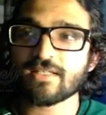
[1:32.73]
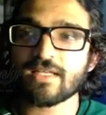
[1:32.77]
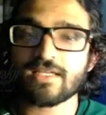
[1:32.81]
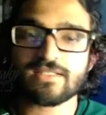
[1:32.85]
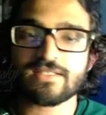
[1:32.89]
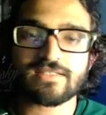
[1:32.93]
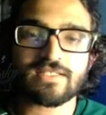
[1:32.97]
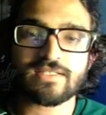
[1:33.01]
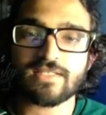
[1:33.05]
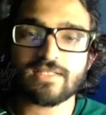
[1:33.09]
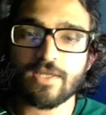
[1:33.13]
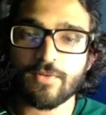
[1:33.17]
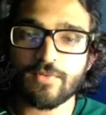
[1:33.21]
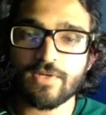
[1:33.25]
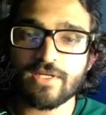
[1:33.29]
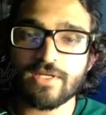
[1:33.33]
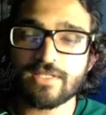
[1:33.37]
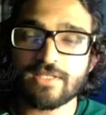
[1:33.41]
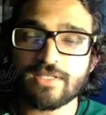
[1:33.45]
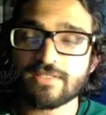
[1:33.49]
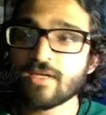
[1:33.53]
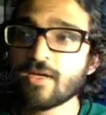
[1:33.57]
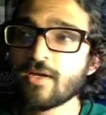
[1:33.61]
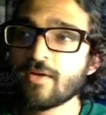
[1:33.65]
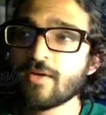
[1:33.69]
class. That's how it
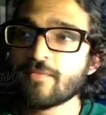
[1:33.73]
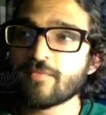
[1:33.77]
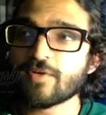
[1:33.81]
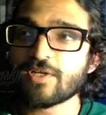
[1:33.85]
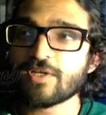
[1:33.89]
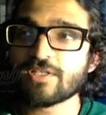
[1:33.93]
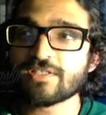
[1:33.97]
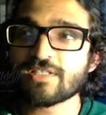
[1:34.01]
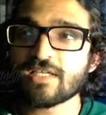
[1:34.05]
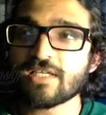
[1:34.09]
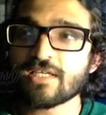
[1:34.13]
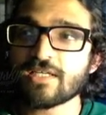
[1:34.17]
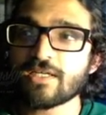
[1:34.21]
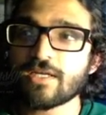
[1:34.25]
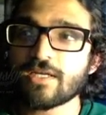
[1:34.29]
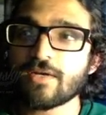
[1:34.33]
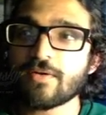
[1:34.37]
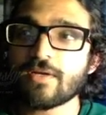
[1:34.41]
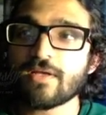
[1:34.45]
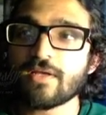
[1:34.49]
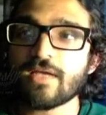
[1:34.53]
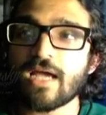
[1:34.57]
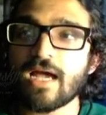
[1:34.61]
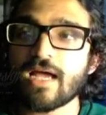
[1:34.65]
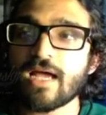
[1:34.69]
is. For your
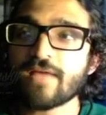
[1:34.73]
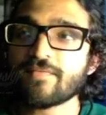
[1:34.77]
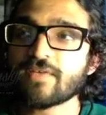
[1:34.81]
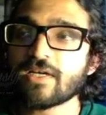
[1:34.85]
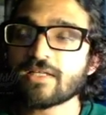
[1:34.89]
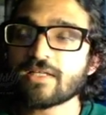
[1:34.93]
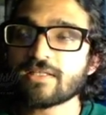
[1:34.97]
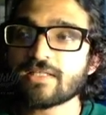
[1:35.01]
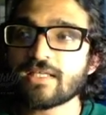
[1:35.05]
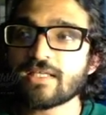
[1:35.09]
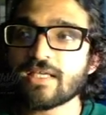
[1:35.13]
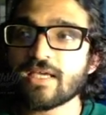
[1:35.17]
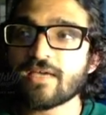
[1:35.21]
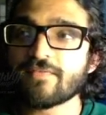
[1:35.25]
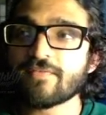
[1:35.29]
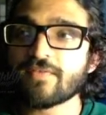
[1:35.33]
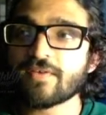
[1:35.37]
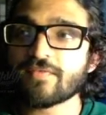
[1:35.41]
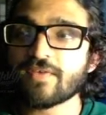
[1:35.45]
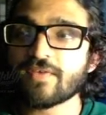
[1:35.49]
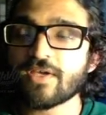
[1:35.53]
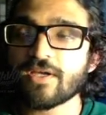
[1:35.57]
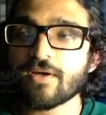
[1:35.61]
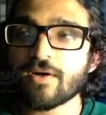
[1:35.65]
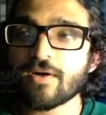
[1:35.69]
secondary, I've got the
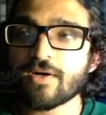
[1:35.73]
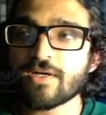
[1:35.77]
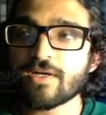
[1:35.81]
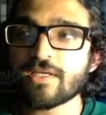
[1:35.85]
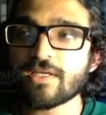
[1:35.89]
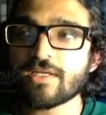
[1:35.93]
FFAR